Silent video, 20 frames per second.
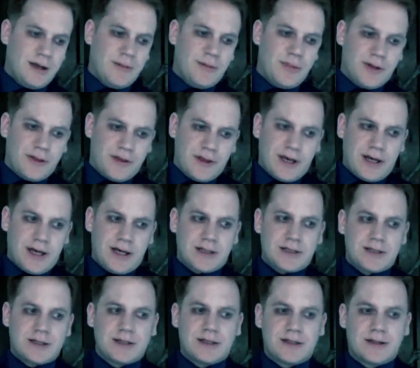But
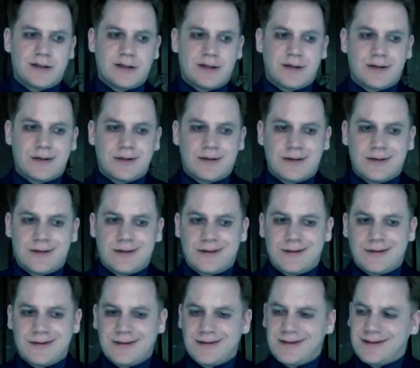that
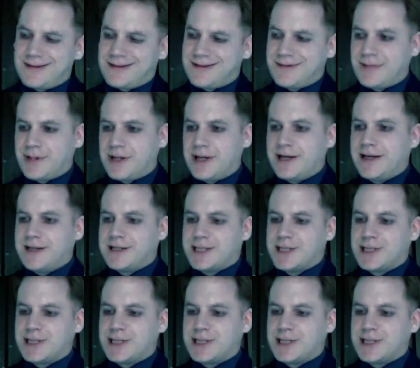plays